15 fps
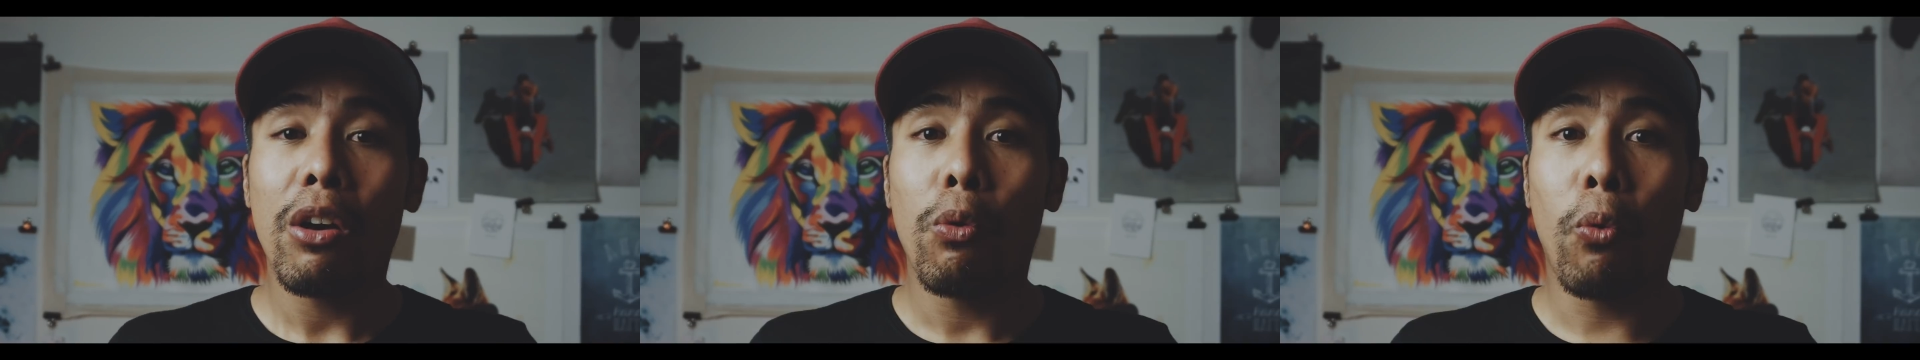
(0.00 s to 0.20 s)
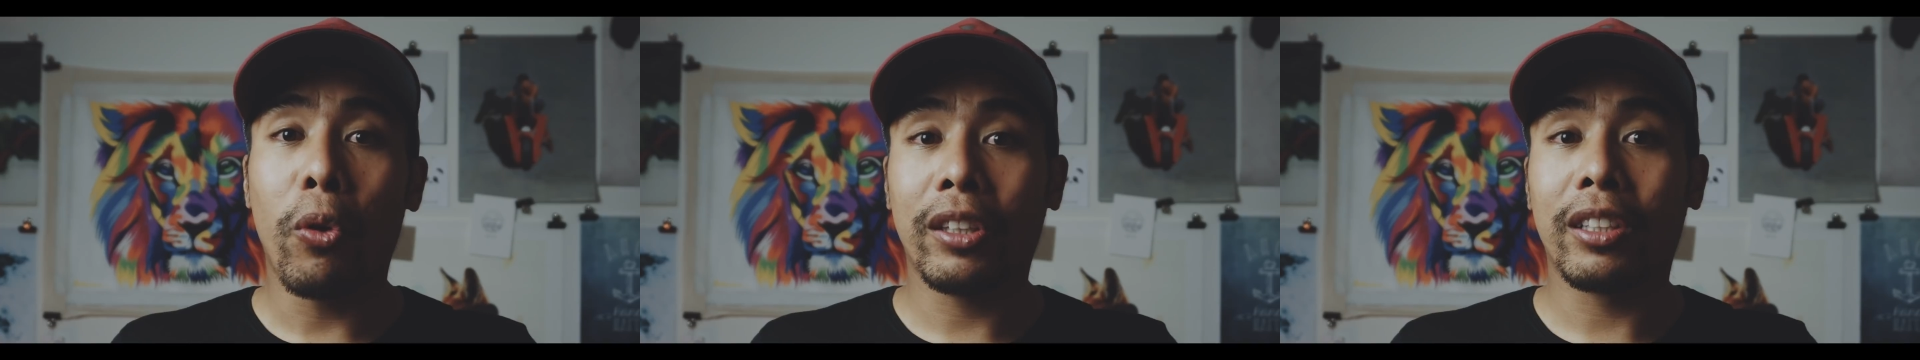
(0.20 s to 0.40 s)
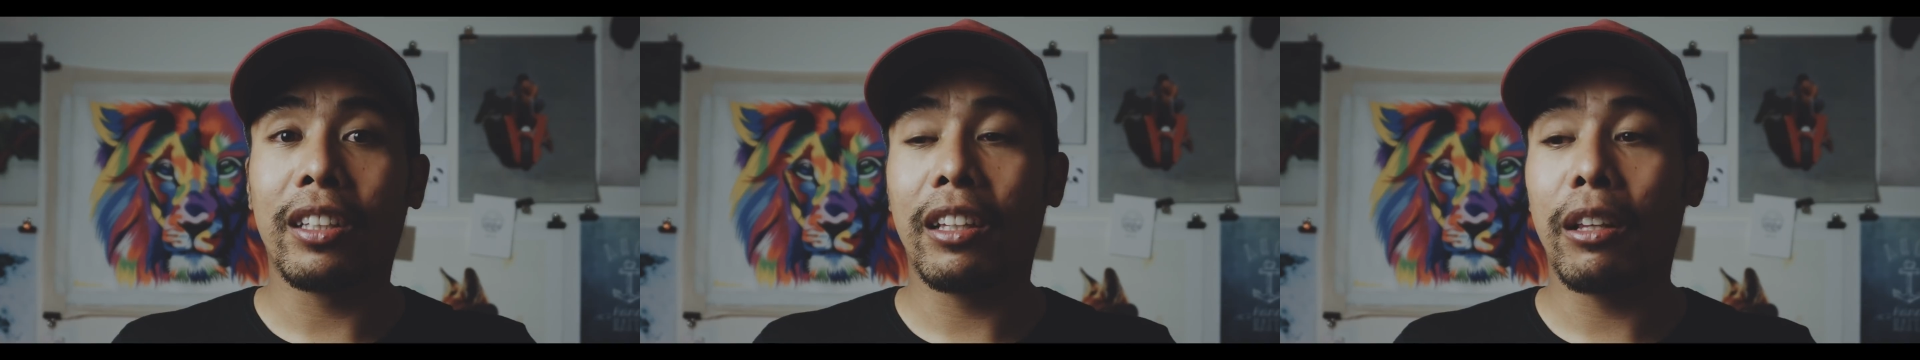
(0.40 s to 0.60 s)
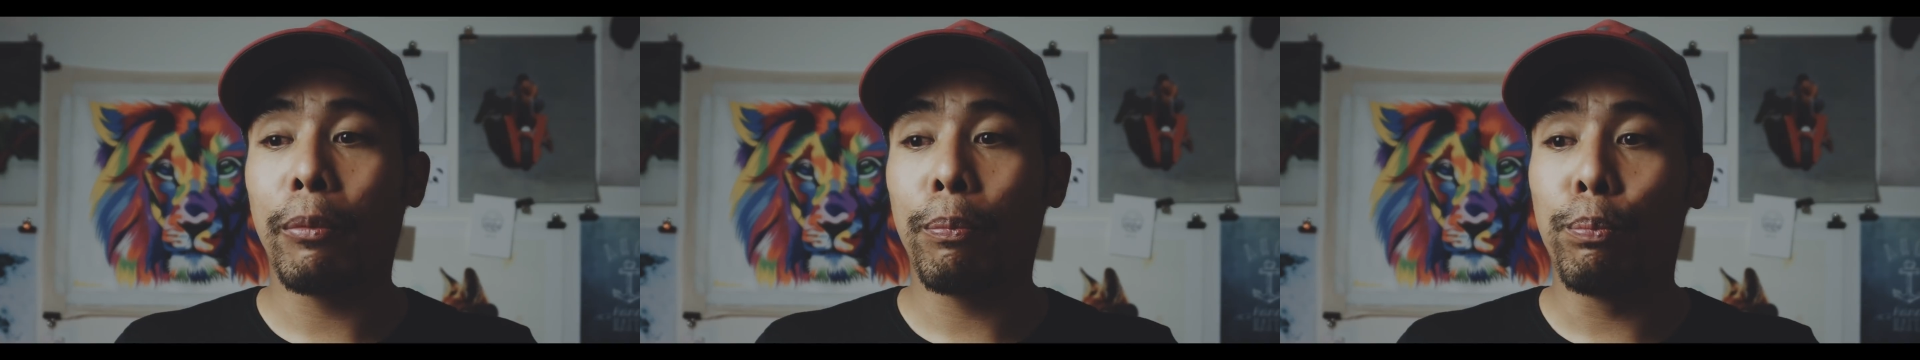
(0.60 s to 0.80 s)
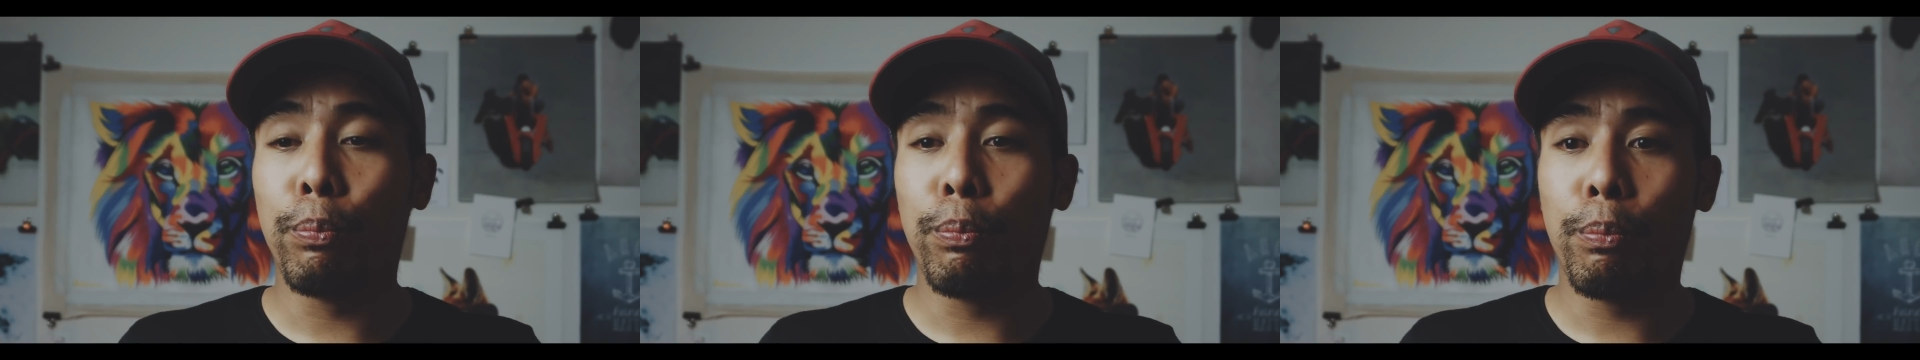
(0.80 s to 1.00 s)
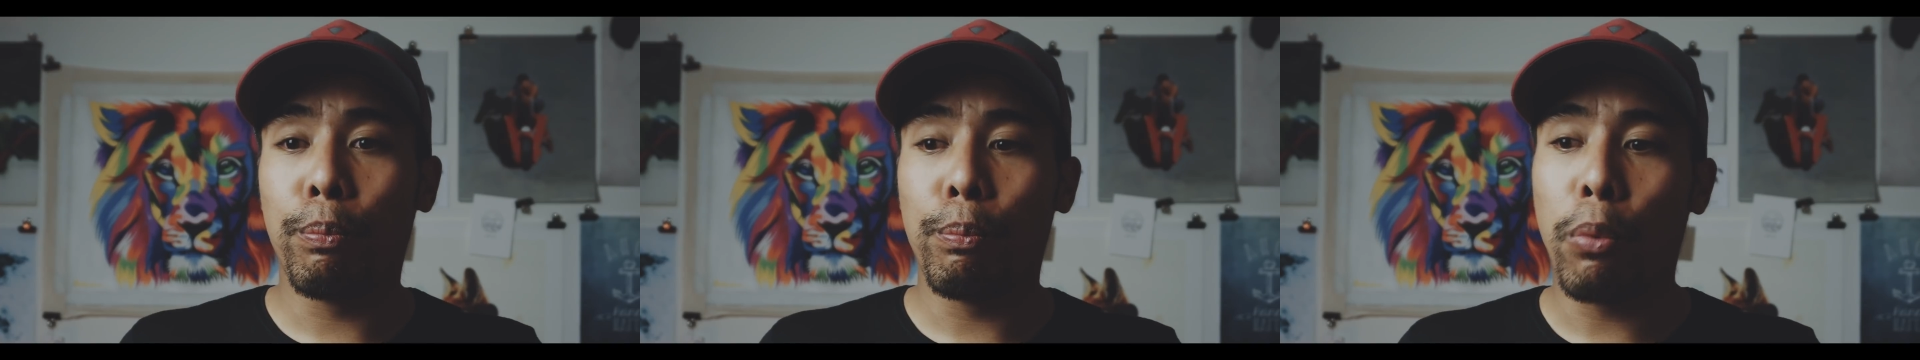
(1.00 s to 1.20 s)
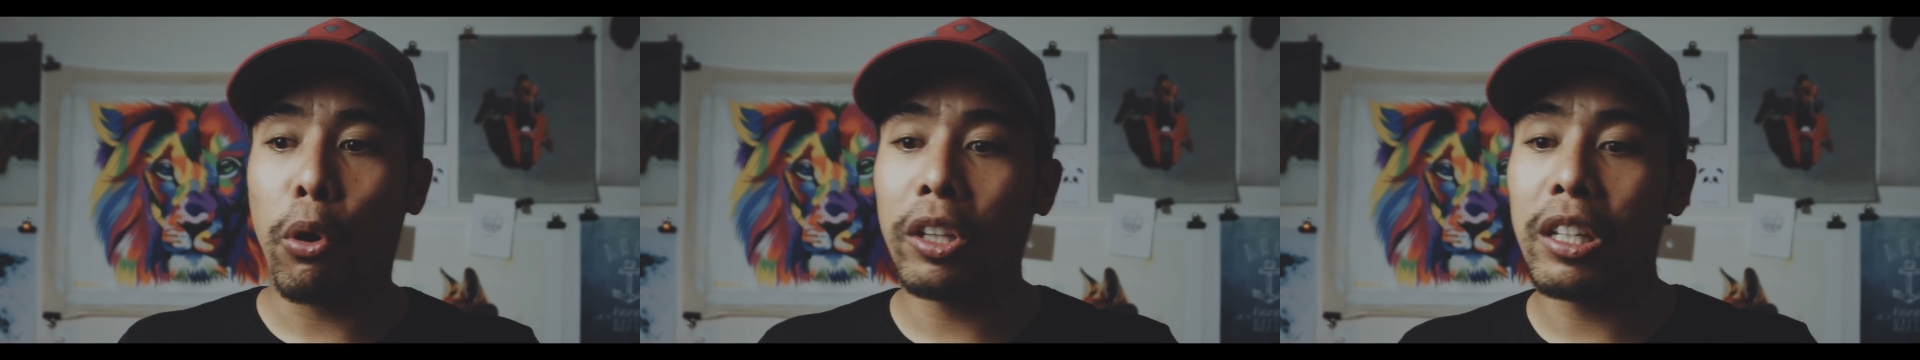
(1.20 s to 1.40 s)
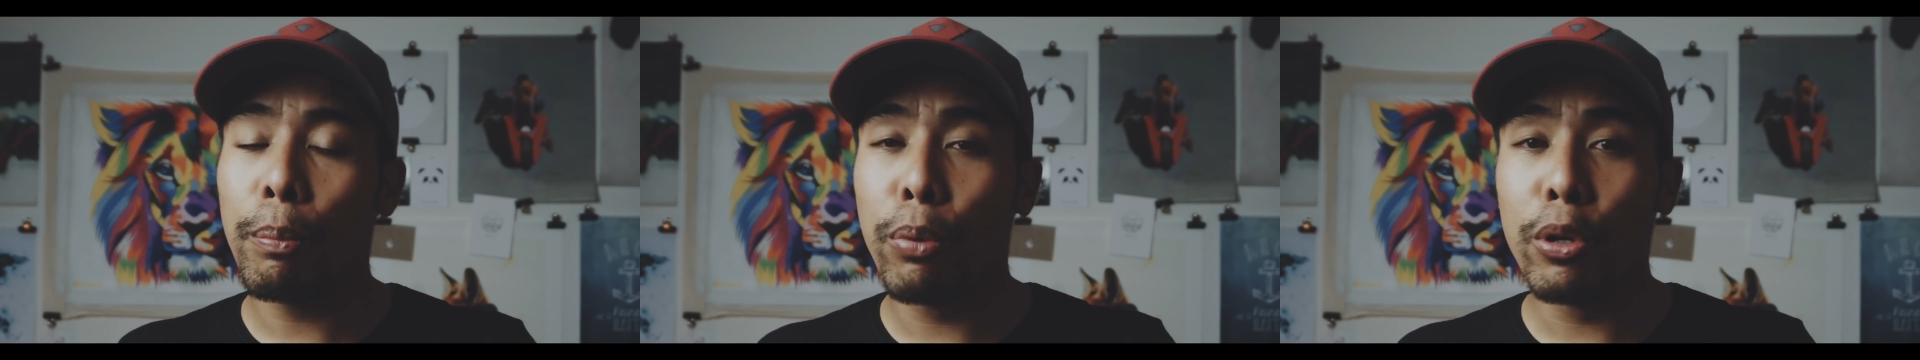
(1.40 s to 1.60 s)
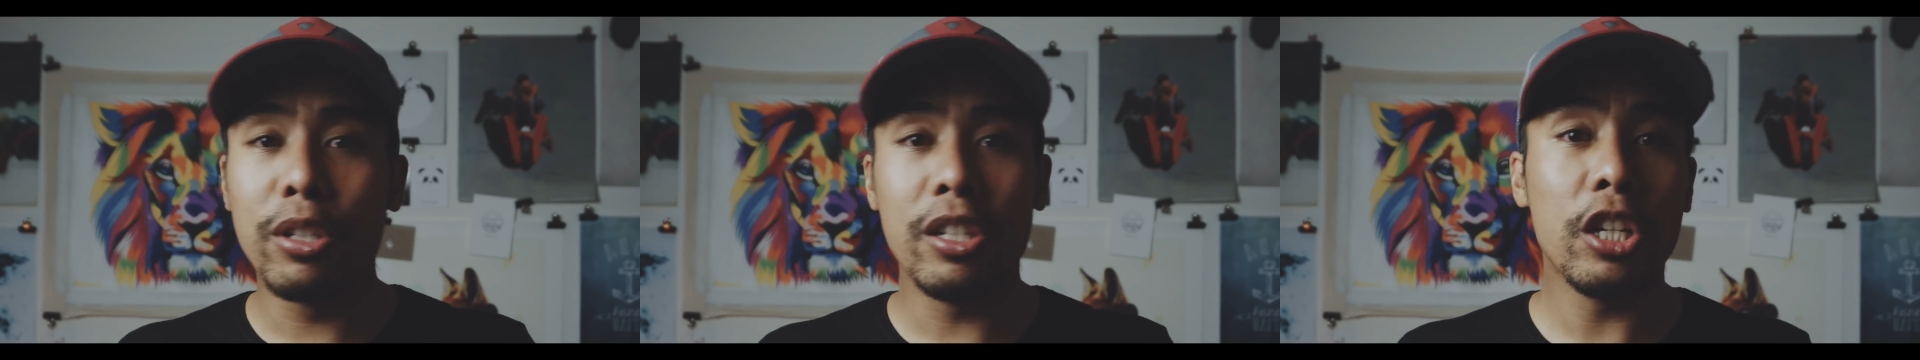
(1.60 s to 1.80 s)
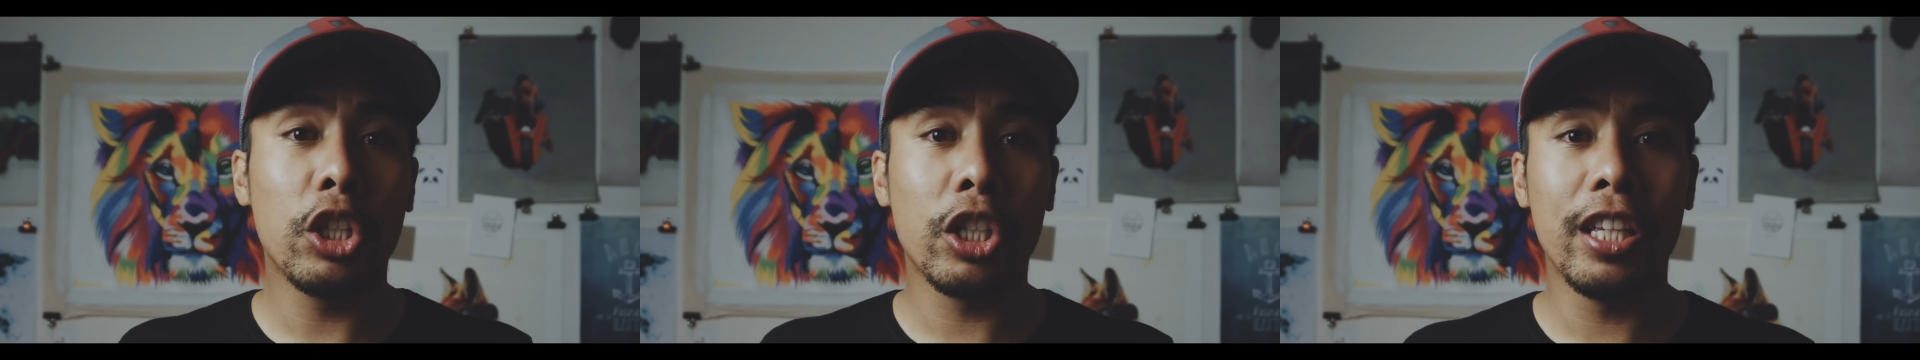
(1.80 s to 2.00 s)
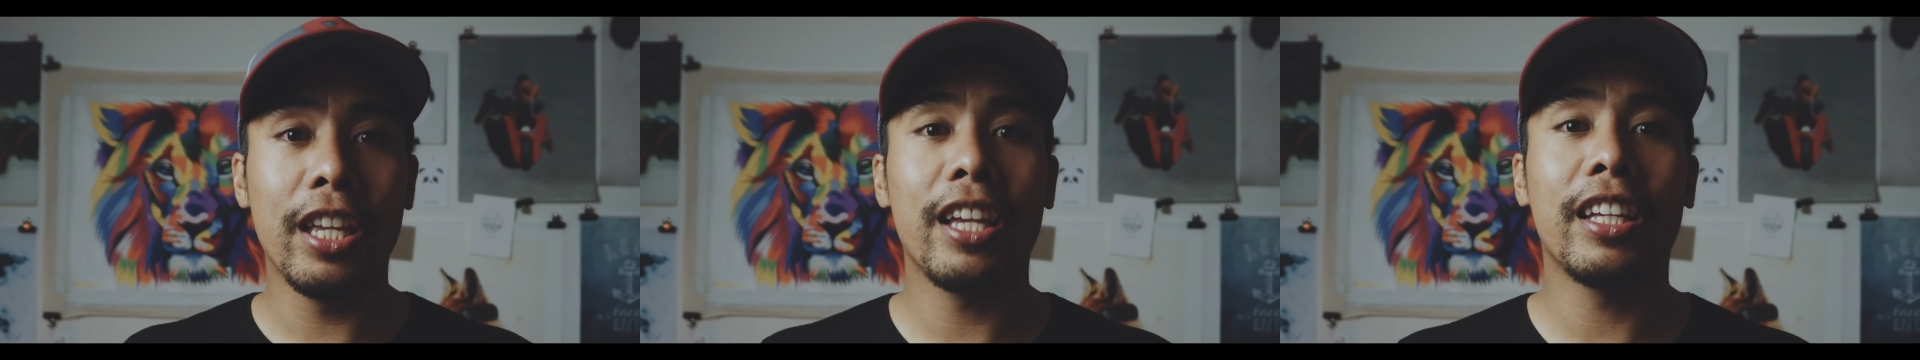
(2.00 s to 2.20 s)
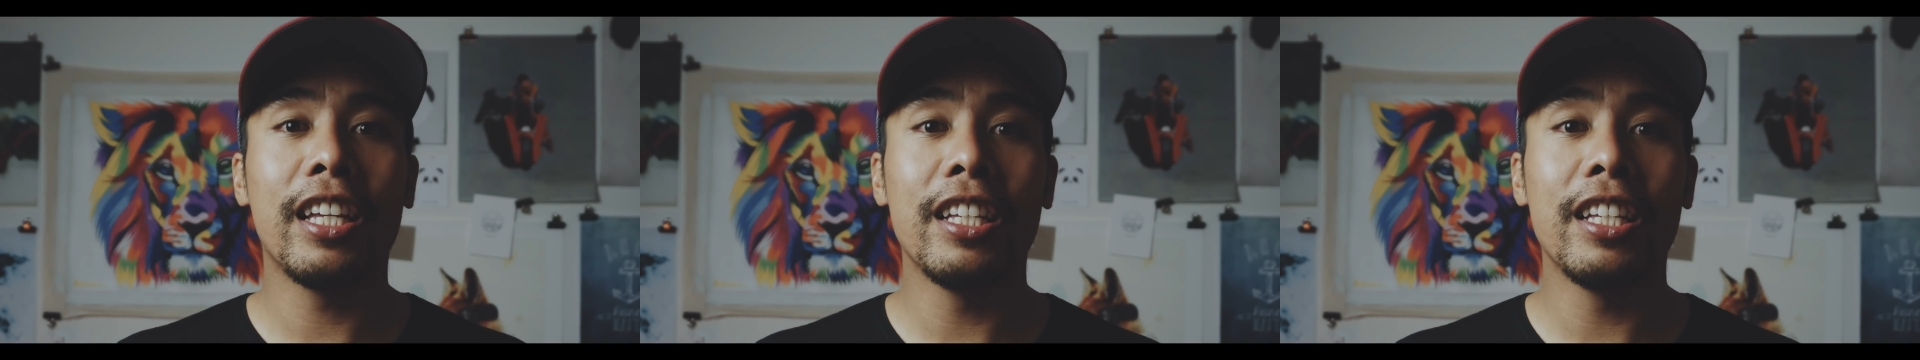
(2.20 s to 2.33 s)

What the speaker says: what body positioning